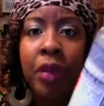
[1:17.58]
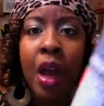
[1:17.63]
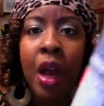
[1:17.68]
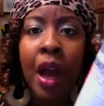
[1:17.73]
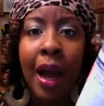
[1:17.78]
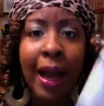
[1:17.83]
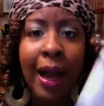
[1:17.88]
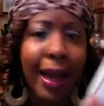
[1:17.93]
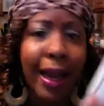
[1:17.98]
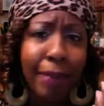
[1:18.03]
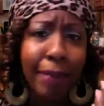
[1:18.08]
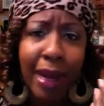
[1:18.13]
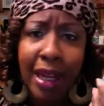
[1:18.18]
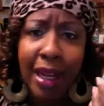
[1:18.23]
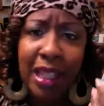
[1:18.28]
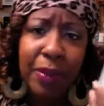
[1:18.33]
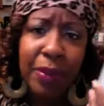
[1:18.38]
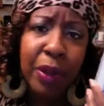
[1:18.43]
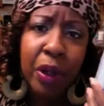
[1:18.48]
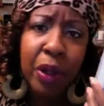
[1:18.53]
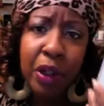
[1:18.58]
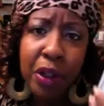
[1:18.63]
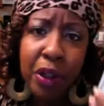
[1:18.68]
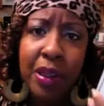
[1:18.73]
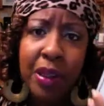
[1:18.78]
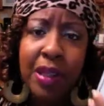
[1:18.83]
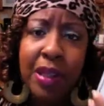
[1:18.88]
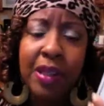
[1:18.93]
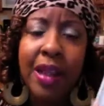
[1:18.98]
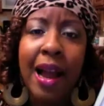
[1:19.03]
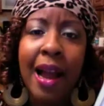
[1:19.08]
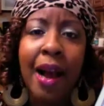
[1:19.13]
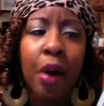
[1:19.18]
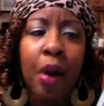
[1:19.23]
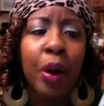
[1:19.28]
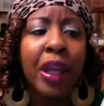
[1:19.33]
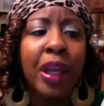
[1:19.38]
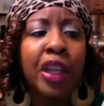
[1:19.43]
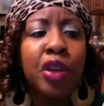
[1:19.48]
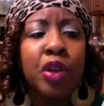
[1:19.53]
I got my husband hooked on this
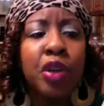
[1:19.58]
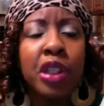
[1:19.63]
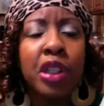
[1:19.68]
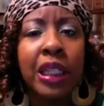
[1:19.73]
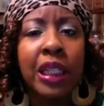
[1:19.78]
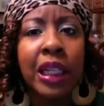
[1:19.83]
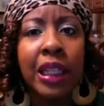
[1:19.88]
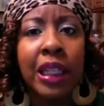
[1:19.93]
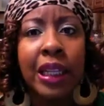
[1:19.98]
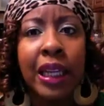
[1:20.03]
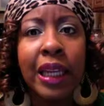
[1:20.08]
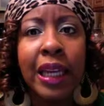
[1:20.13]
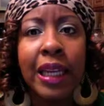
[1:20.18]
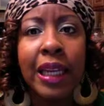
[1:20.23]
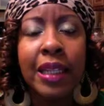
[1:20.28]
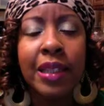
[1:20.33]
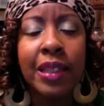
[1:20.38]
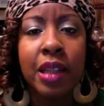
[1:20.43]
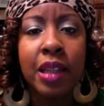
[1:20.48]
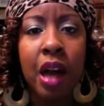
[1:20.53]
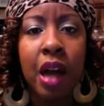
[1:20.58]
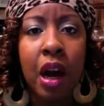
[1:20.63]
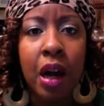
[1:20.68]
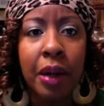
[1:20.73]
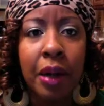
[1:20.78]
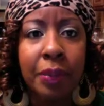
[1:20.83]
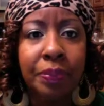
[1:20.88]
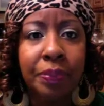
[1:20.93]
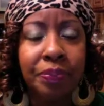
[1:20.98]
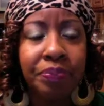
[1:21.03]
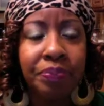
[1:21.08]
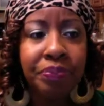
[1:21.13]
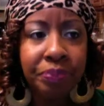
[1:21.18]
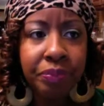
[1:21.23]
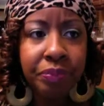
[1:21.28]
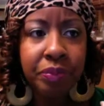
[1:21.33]
now. He usually cleans our